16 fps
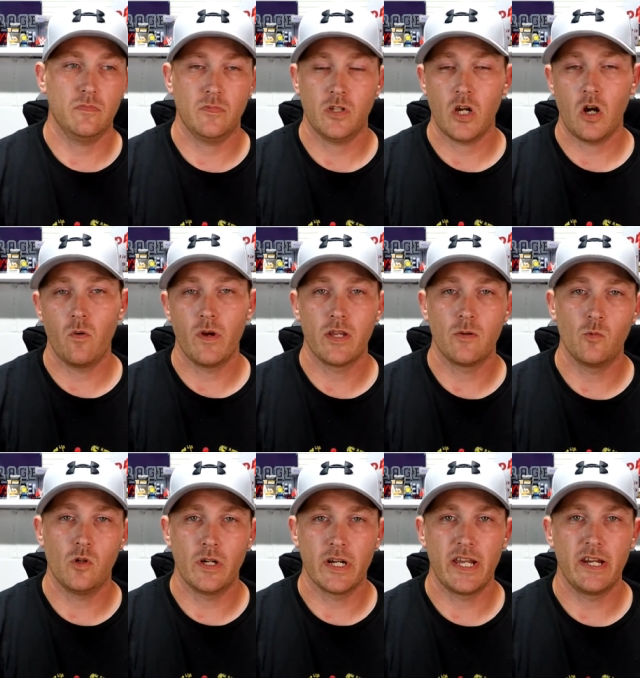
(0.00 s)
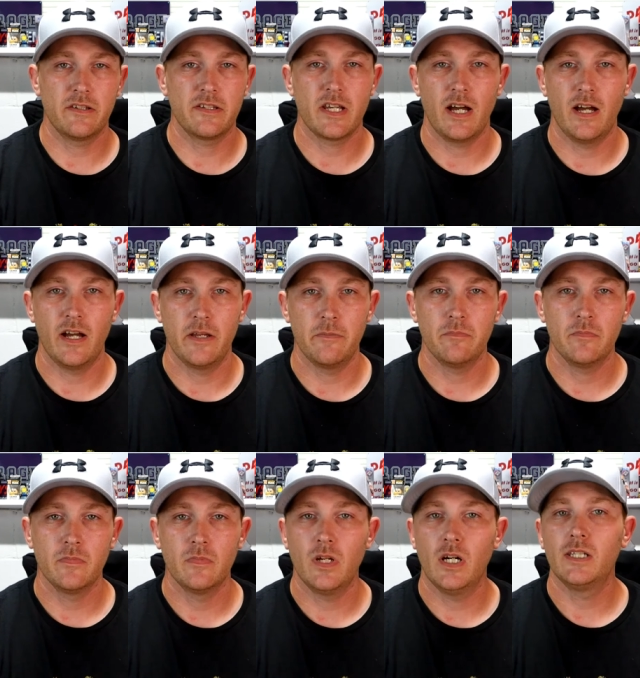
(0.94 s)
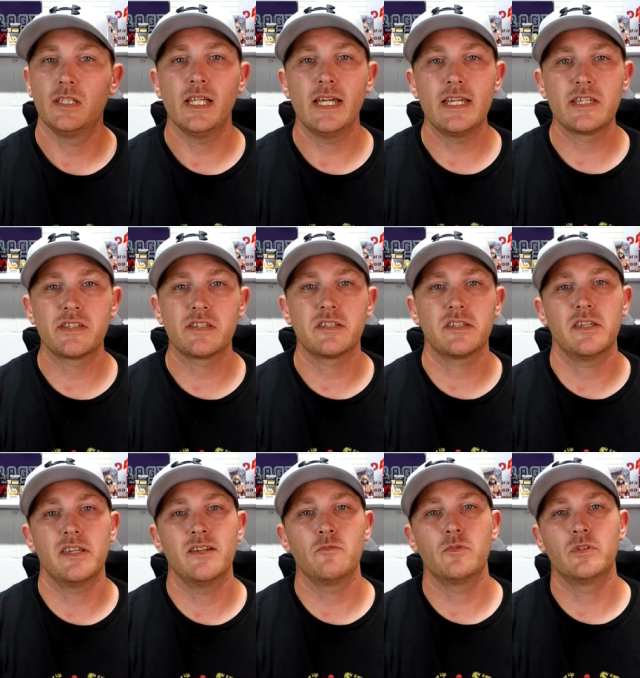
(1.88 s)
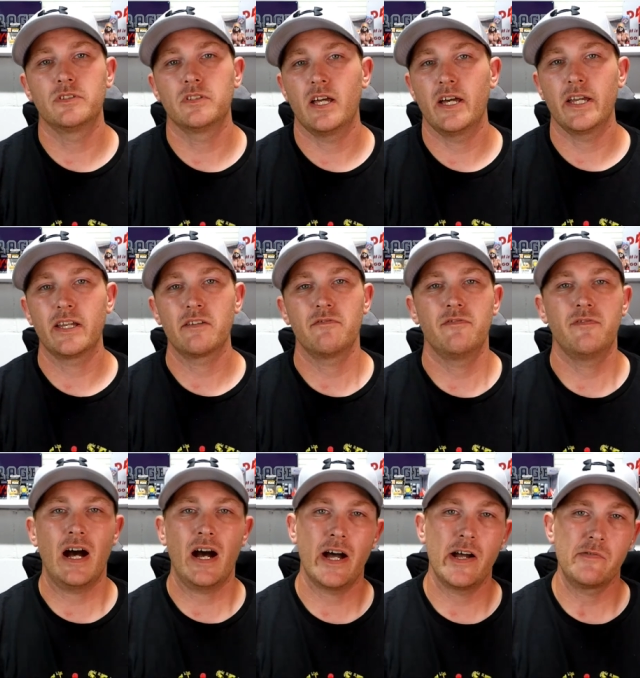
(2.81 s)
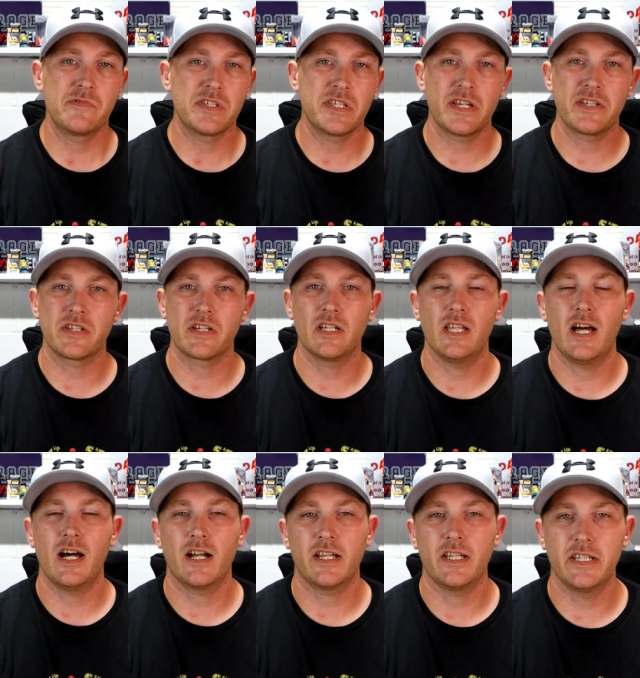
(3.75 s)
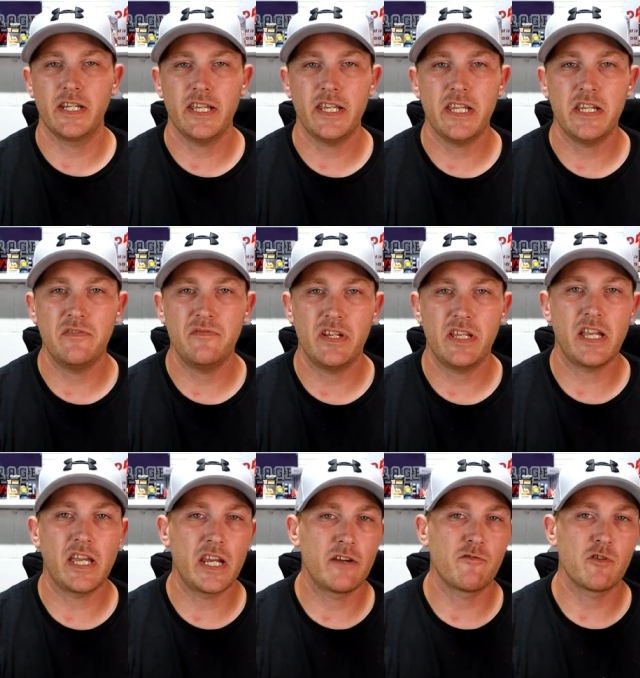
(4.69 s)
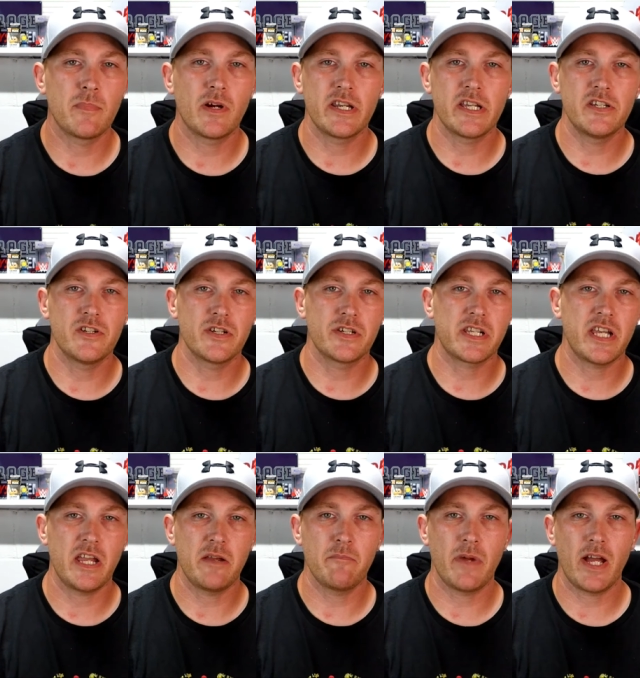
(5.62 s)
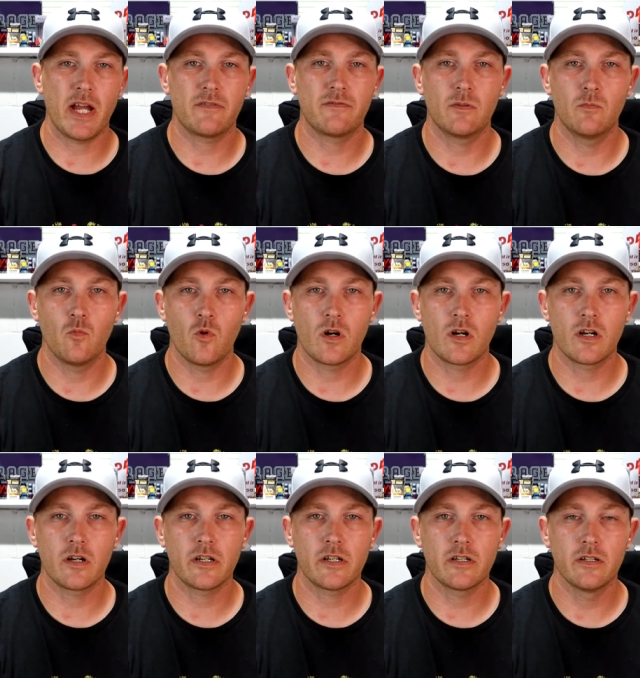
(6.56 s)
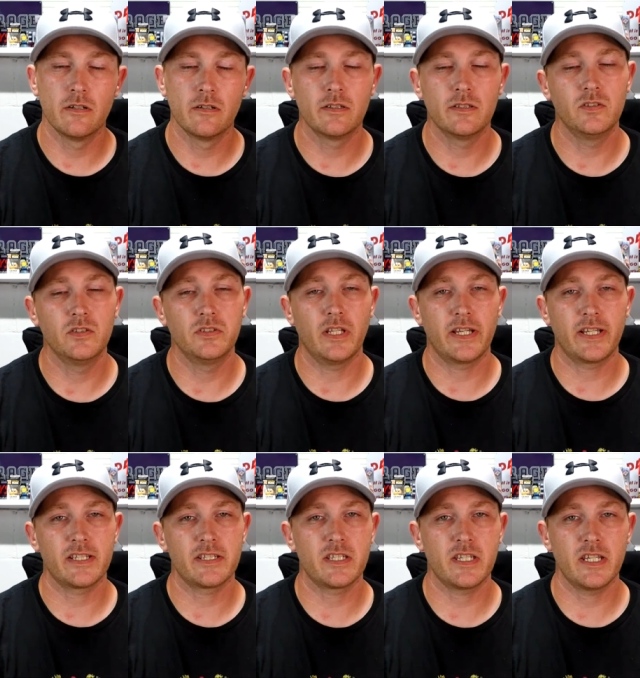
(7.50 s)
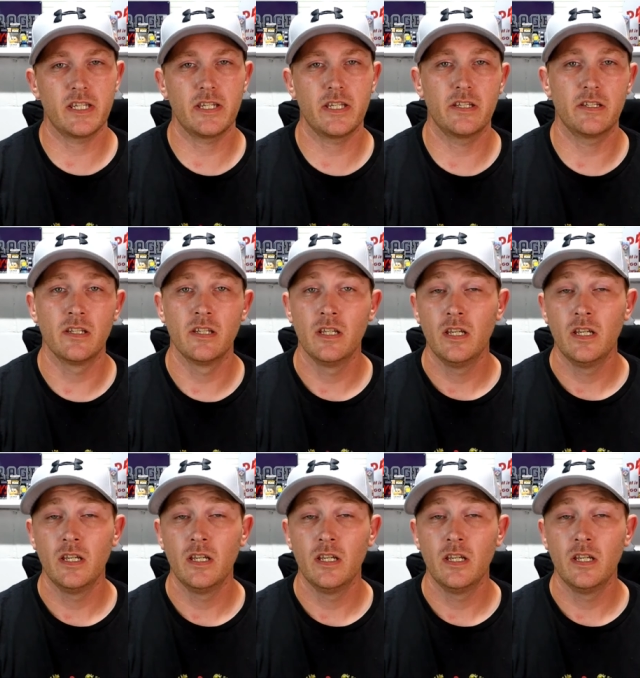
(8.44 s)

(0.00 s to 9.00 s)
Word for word: go in one at a time. Unless it was like 5-6 o'clock in the evening and everybody just came back from work. It was like I said,